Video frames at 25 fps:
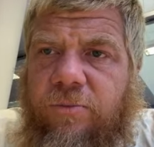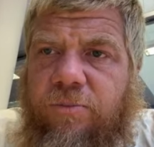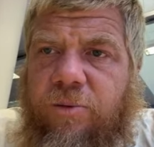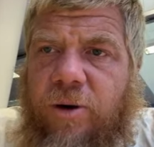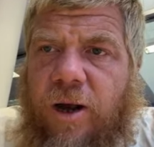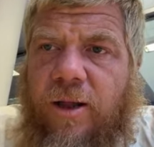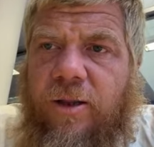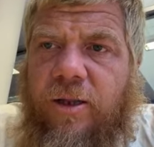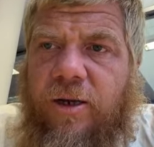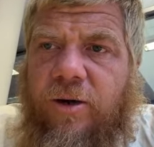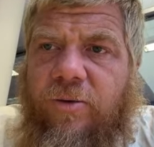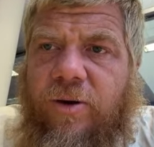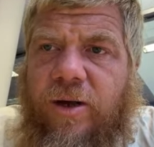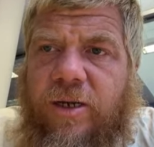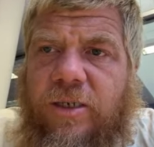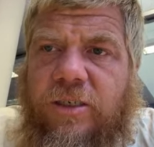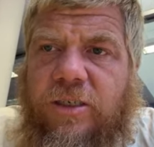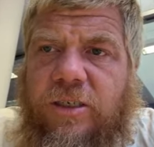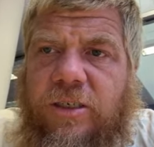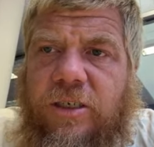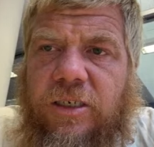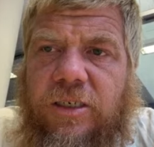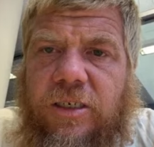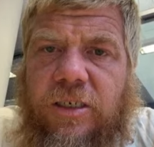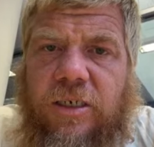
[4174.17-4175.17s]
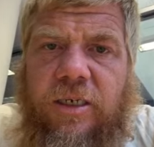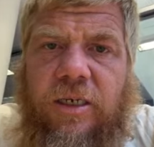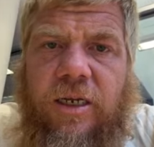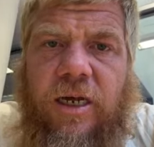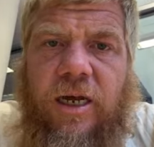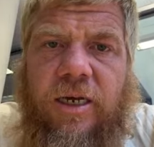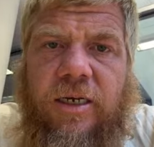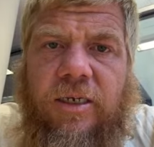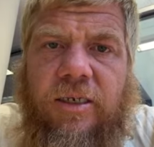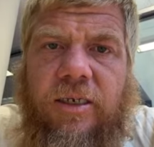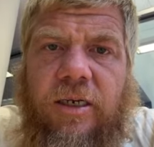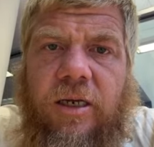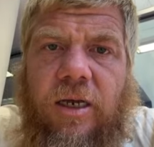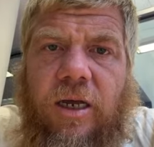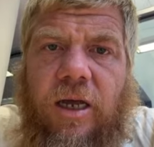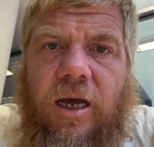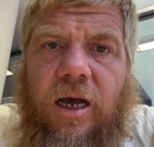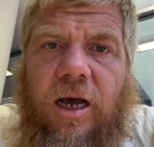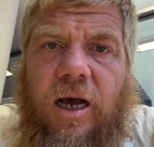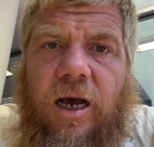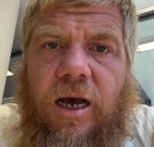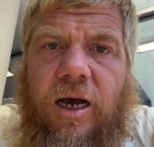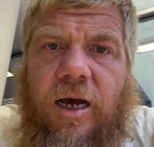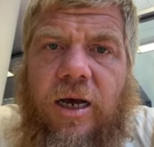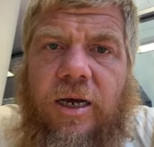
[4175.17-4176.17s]
Probably around six o'clock
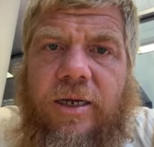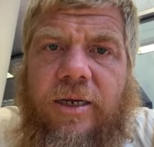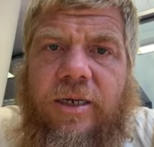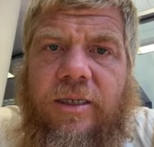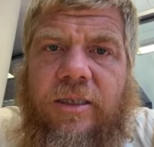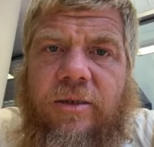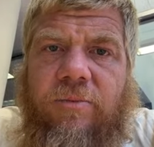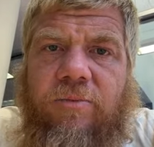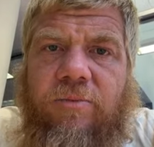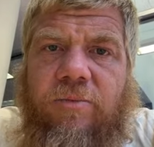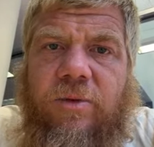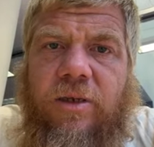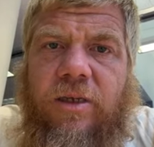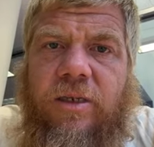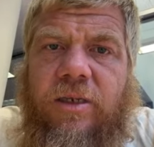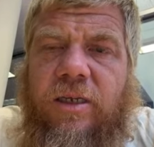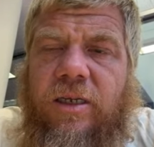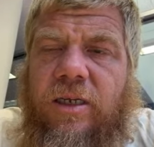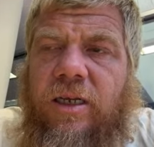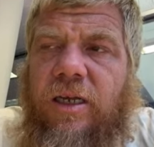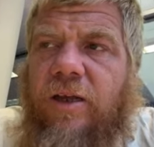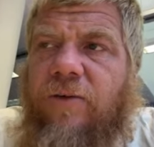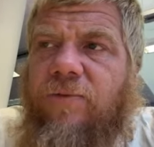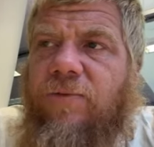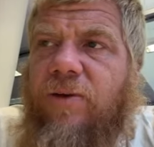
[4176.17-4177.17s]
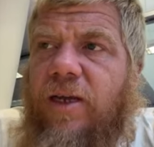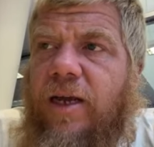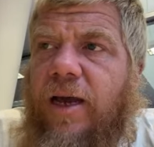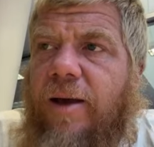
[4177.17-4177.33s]
uh, in the in the evening.